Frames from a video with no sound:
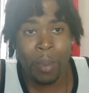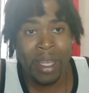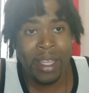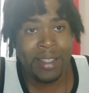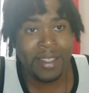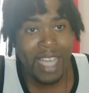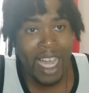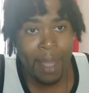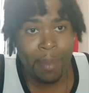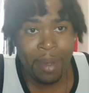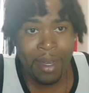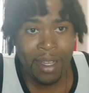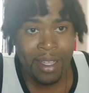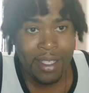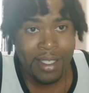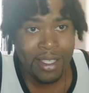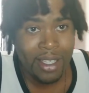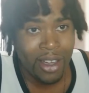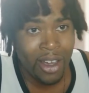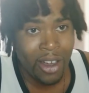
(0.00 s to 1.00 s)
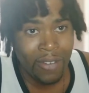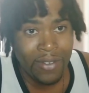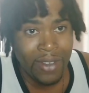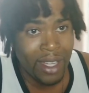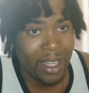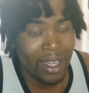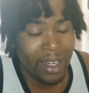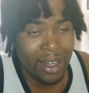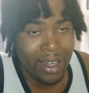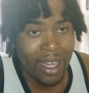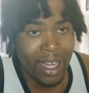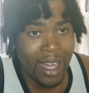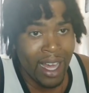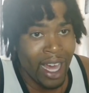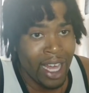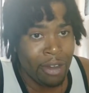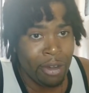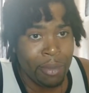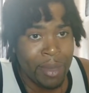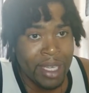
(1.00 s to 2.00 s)
typing this off the internet. I
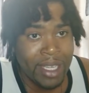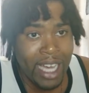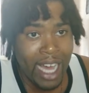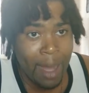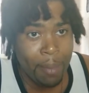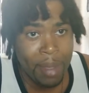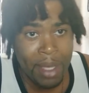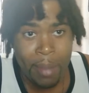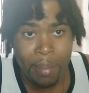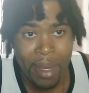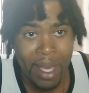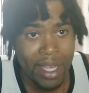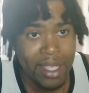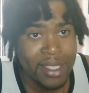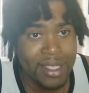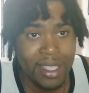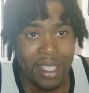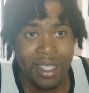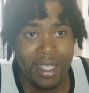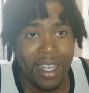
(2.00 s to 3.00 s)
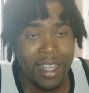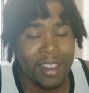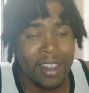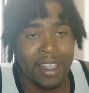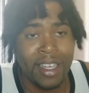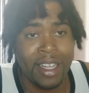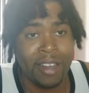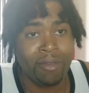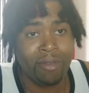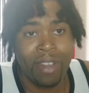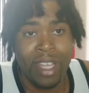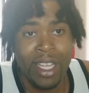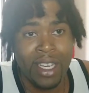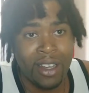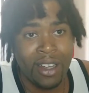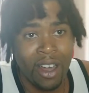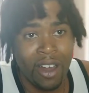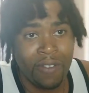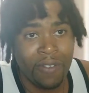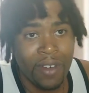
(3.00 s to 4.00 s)
don't be copy pasting nothing and reading
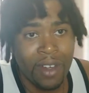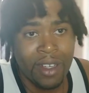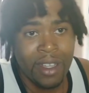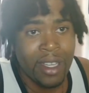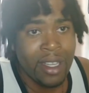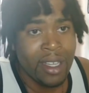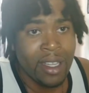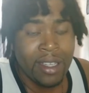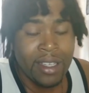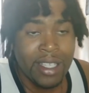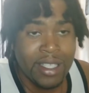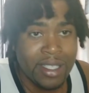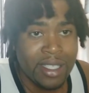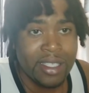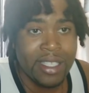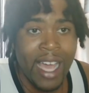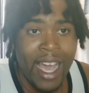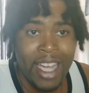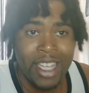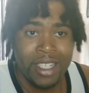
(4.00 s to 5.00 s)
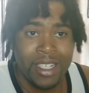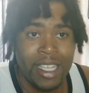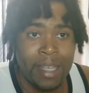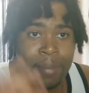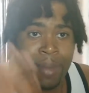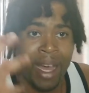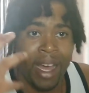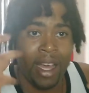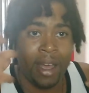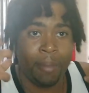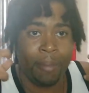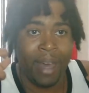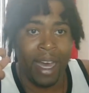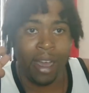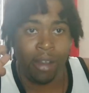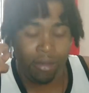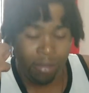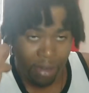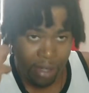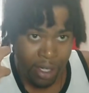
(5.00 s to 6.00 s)
off of. This is actually my
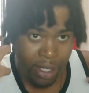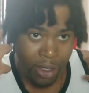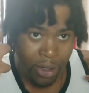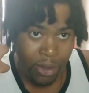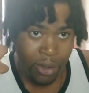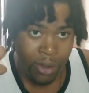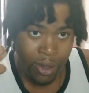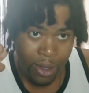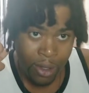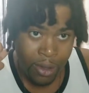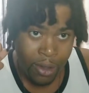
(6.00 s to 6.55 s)
real